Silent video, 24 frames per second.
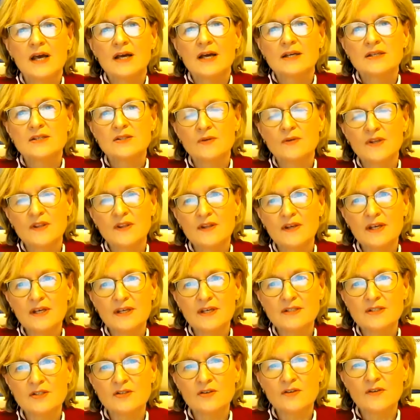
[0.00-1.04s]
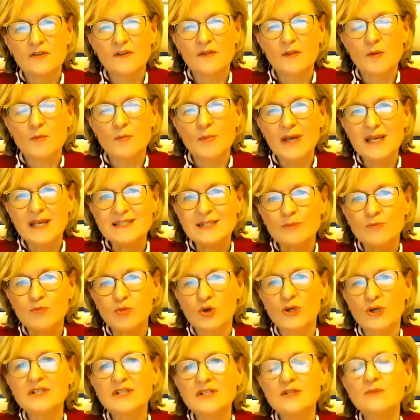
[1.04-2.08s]
So I think it's good that the basic
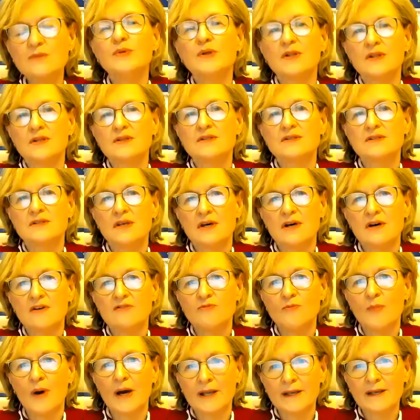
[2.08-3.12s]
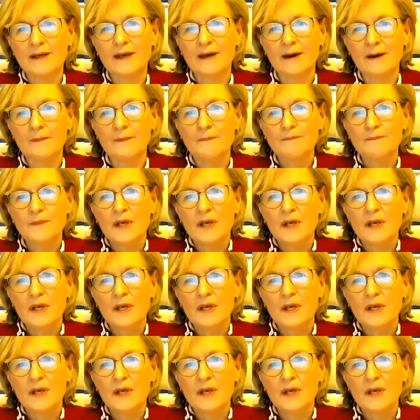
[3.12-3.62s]
principles of MiCA